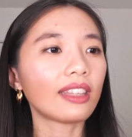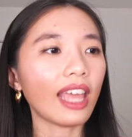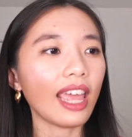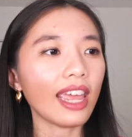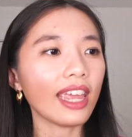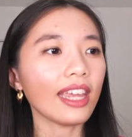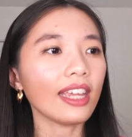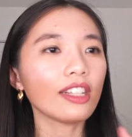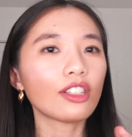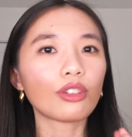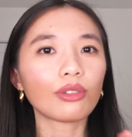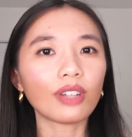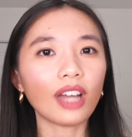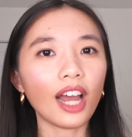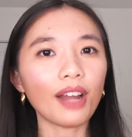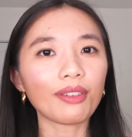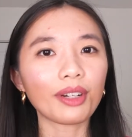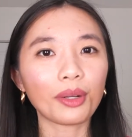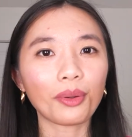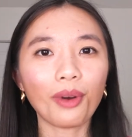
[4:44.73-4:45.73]
They do
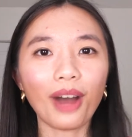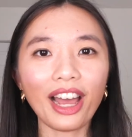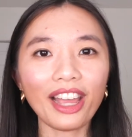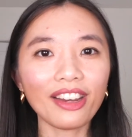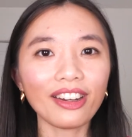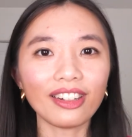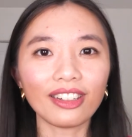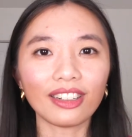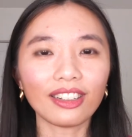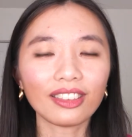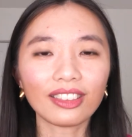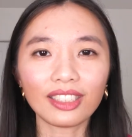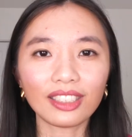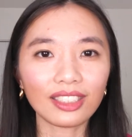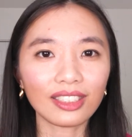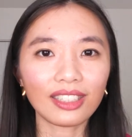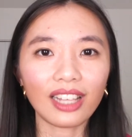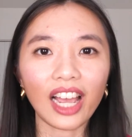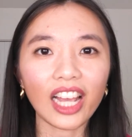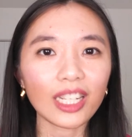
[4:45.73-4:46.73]
not require
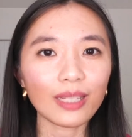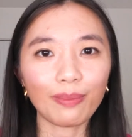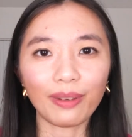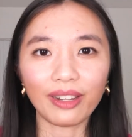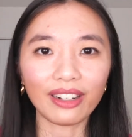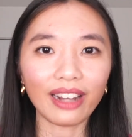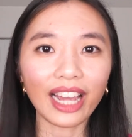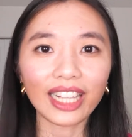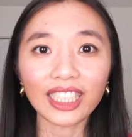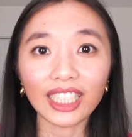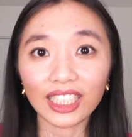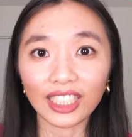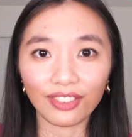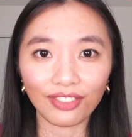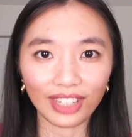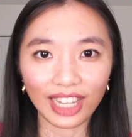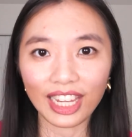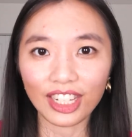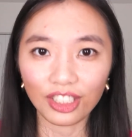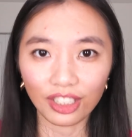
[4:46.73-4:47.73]
this taxpayer
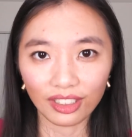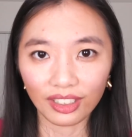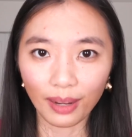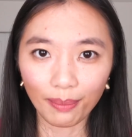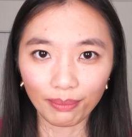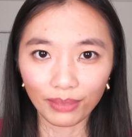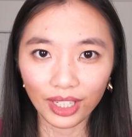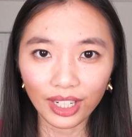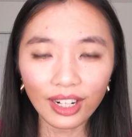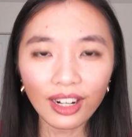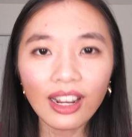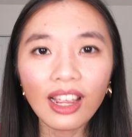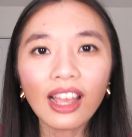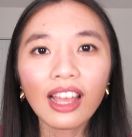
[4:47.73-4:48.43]
identification number